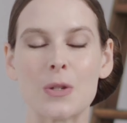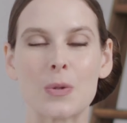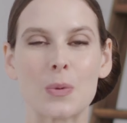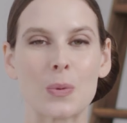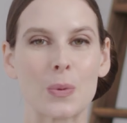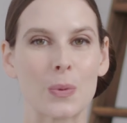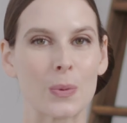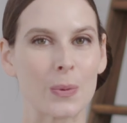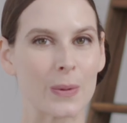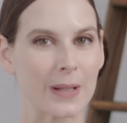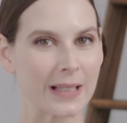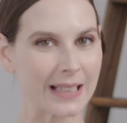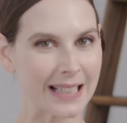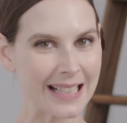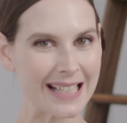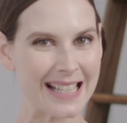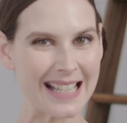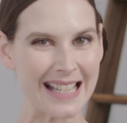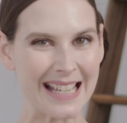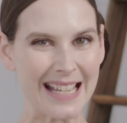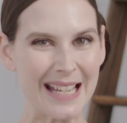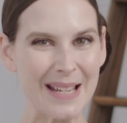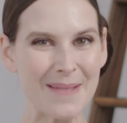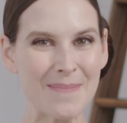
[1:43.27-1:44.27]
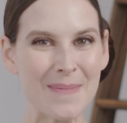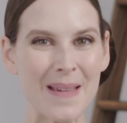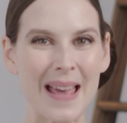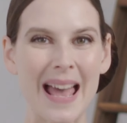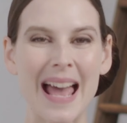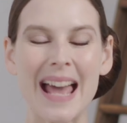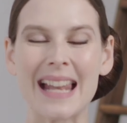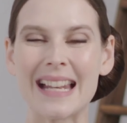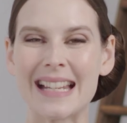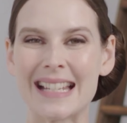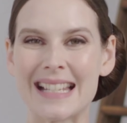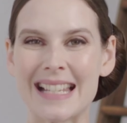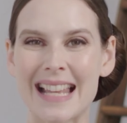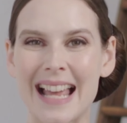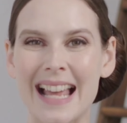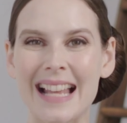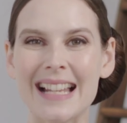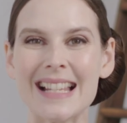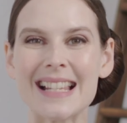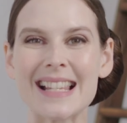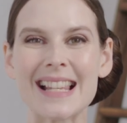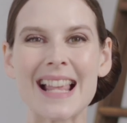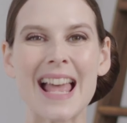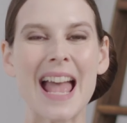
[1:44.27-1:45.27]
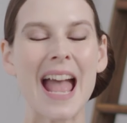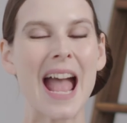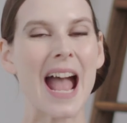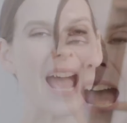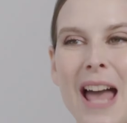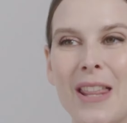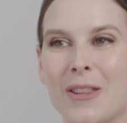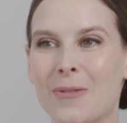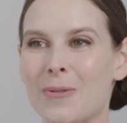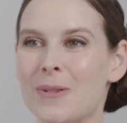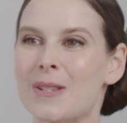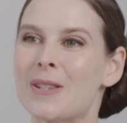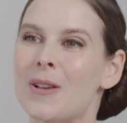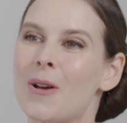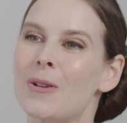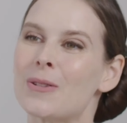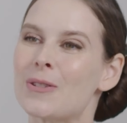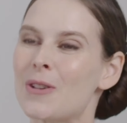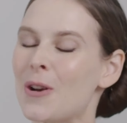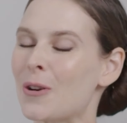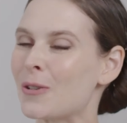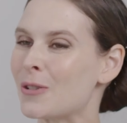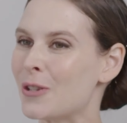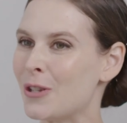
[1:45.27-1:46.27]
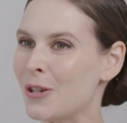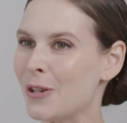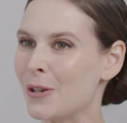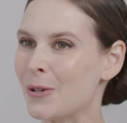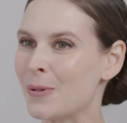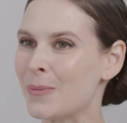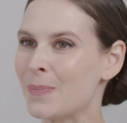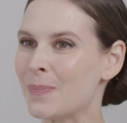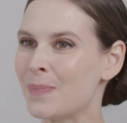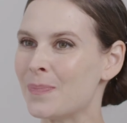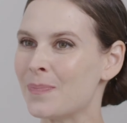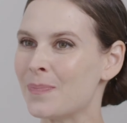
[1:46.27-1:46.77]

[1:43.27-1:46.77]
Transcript: is really deep and intense, and the results are too.